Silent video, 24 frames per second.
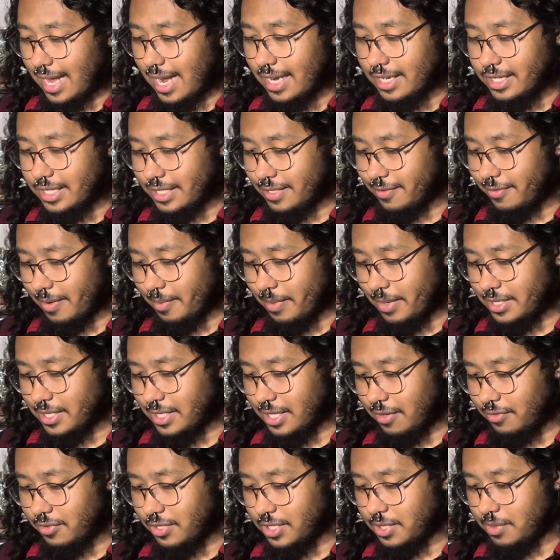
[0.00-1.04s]
I just find
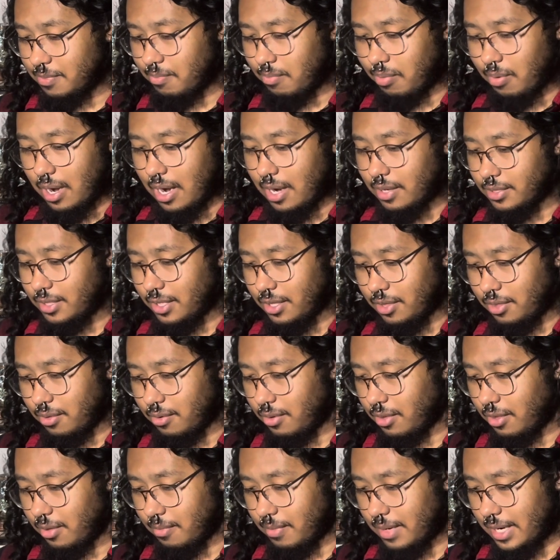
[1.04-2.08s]
myself just browsing
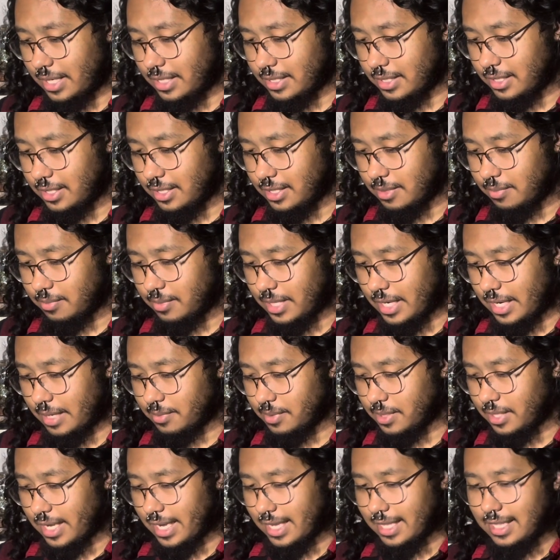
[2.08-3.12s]
through them honestly
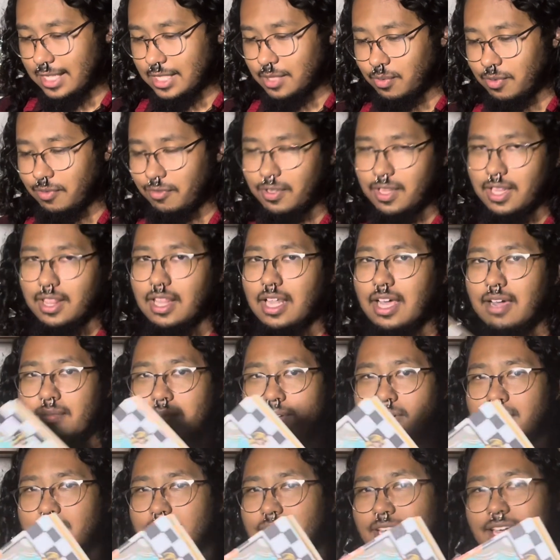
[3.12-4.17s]
sometimes. Like this one for the
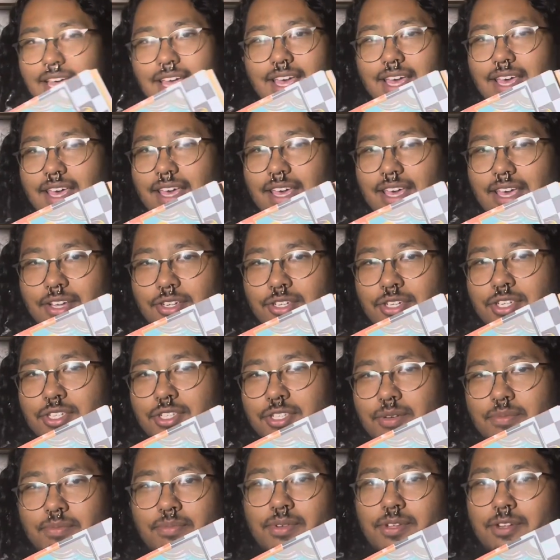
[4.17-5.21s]
lovers, it's just
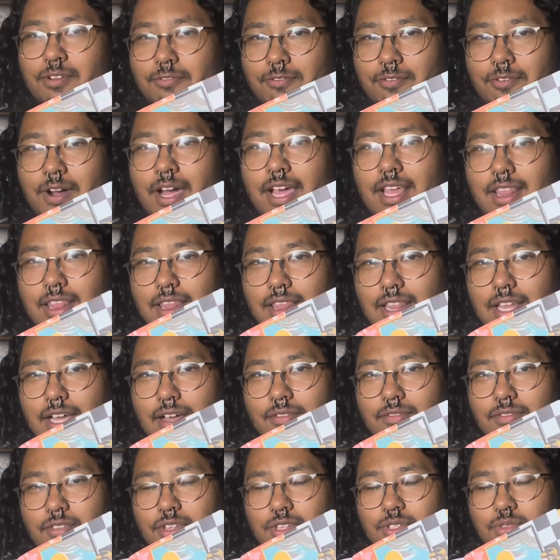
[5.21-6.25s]
so beautiful. I love
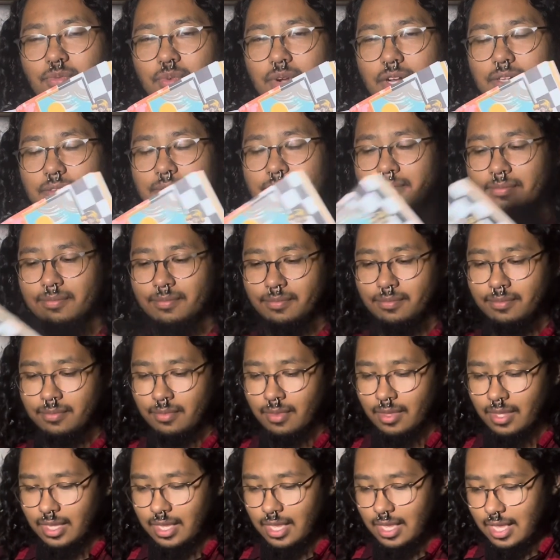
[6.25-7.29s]
this one.
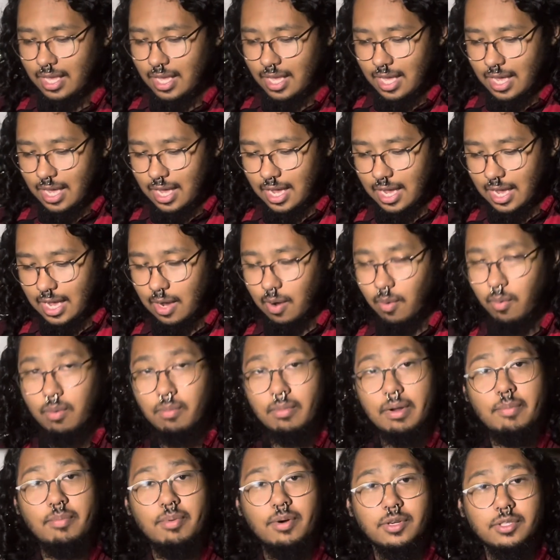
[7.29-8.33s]
One of
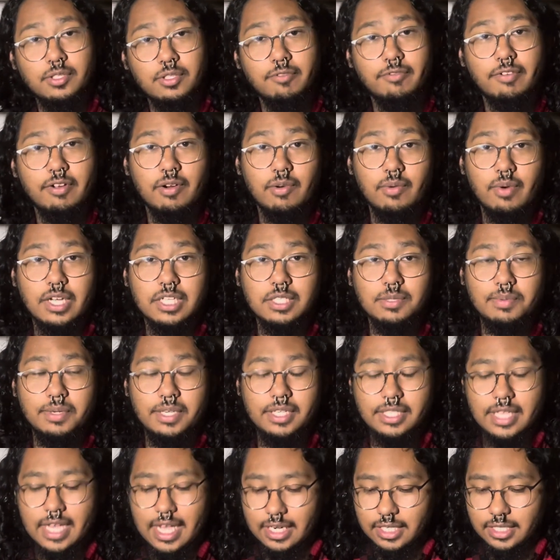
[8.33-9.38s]
my personal favorite
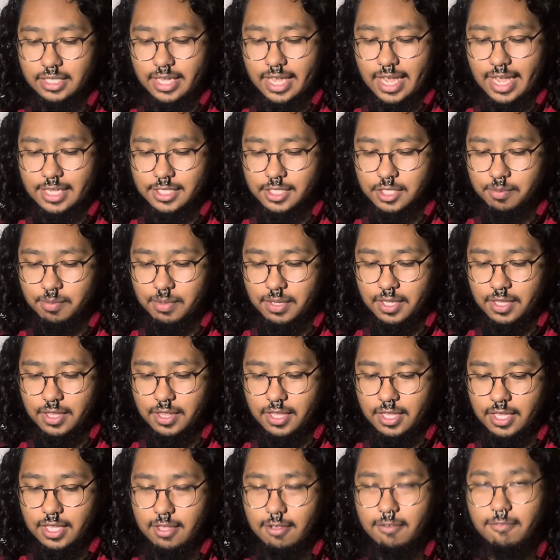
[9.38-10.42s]
recipes actually has to be
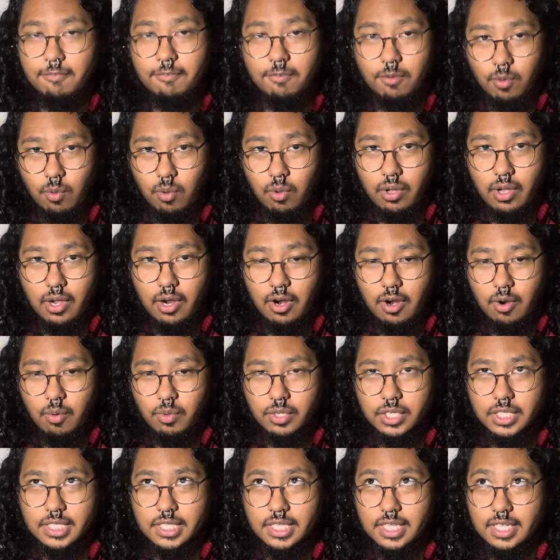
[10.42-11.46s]
the Fool card,
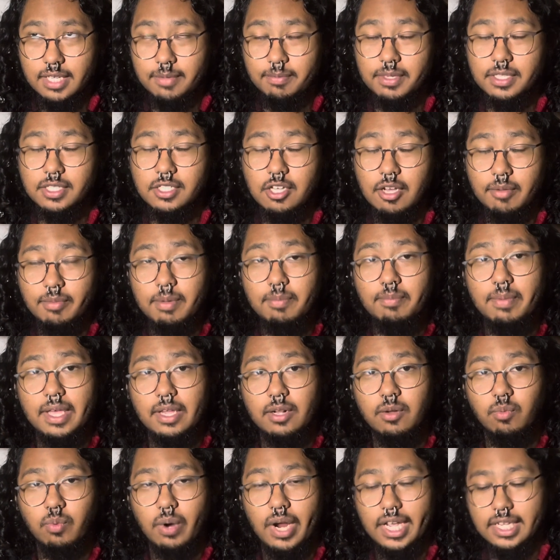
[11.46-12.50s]
which is the balsamic
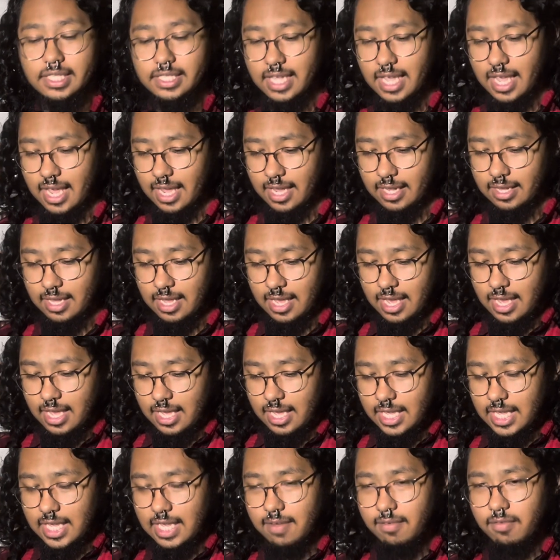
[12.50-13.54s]
baked rice. And
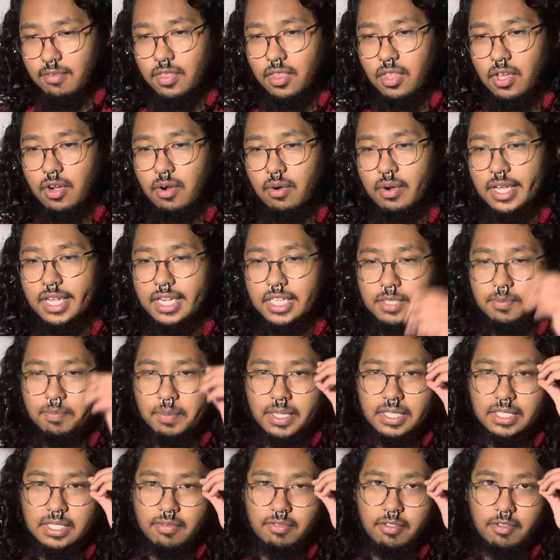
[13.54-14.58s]
even though it is
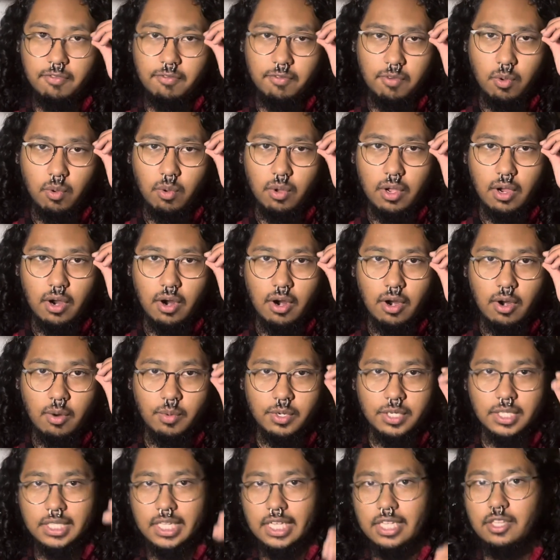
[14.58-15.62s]
based off the Fool card,
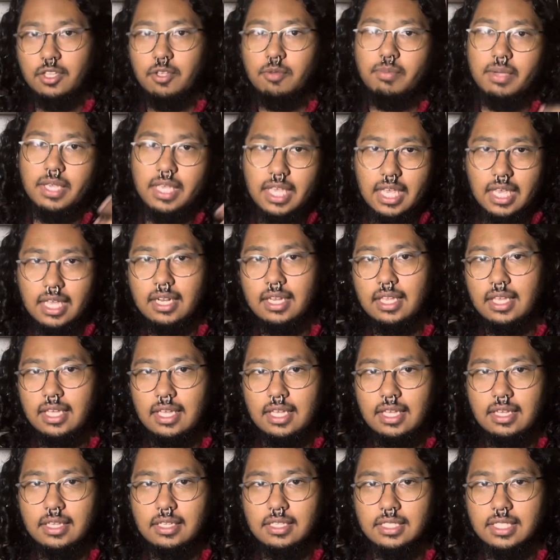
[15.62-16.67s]
which is like new
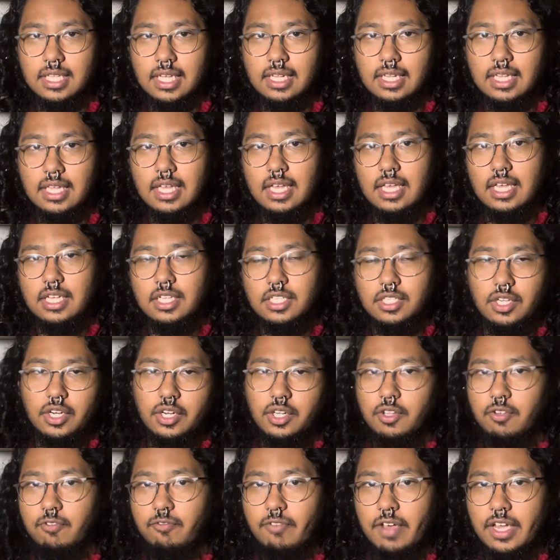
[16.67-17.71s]
beginnings and starting
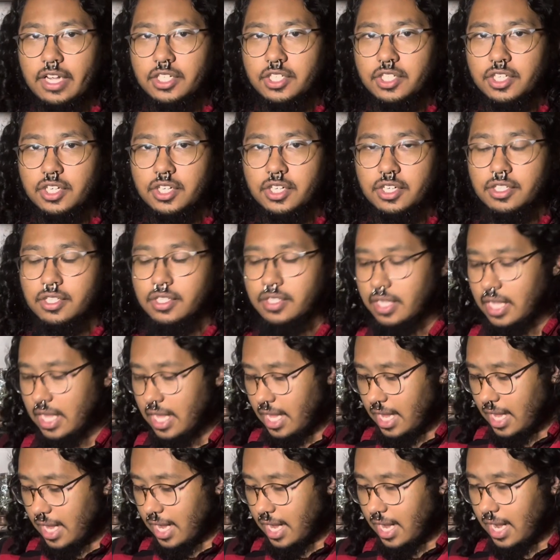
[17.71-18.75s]
new ventures,
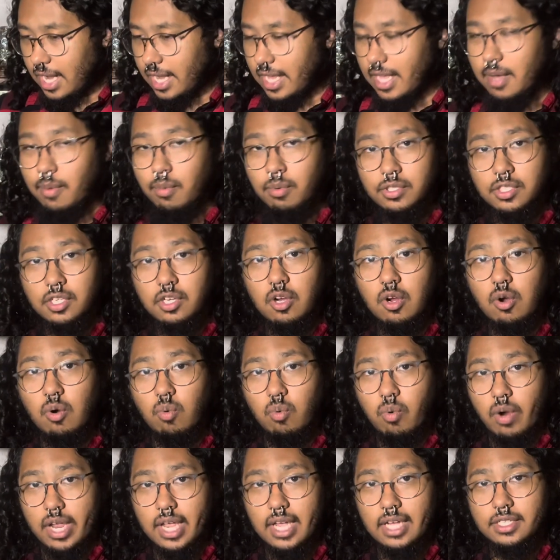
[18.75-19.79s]
it was a
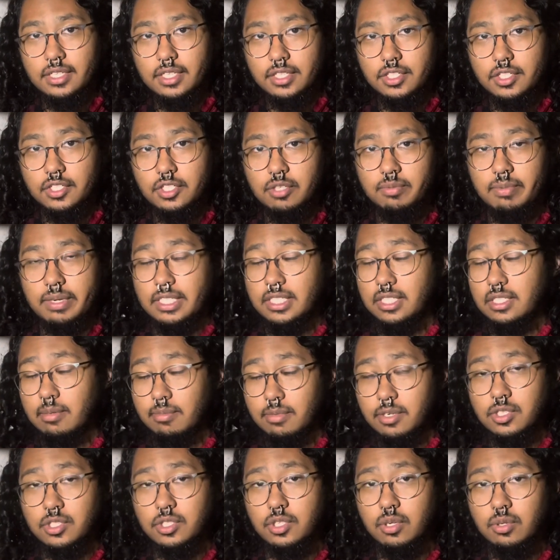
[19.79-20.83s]
great addition to my
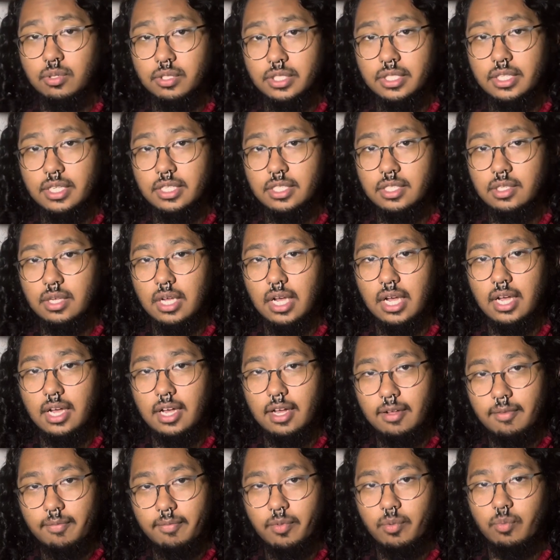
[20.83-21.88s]
summer solstice
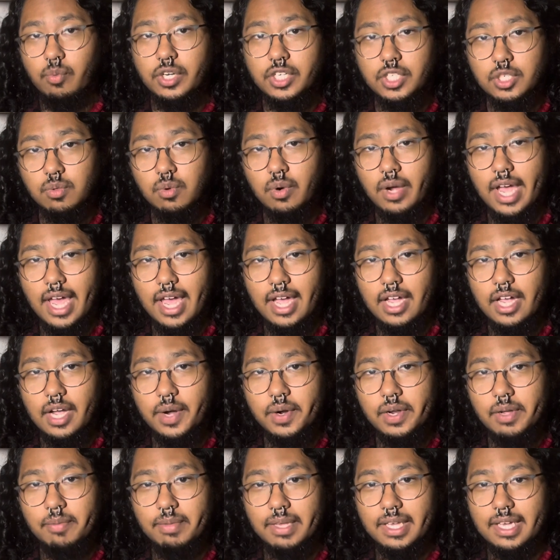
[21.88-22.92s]
ritual I had
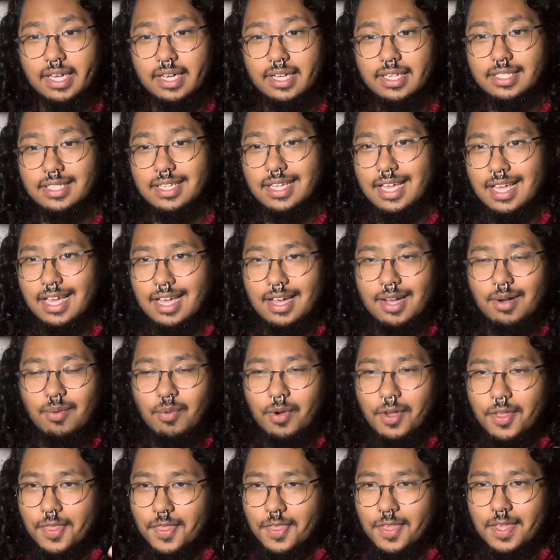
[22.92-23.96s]
going because
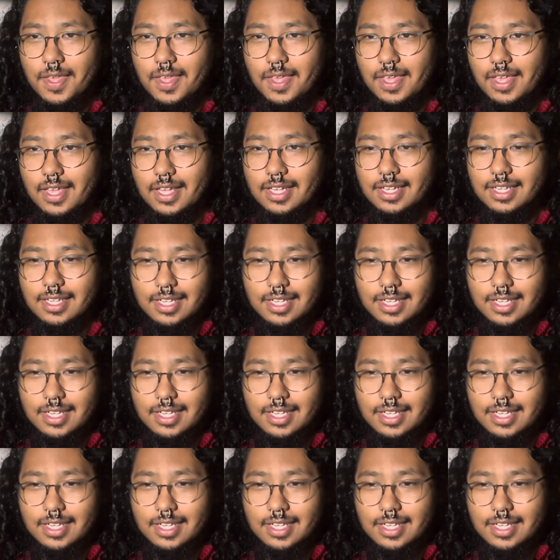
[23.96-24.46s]
with the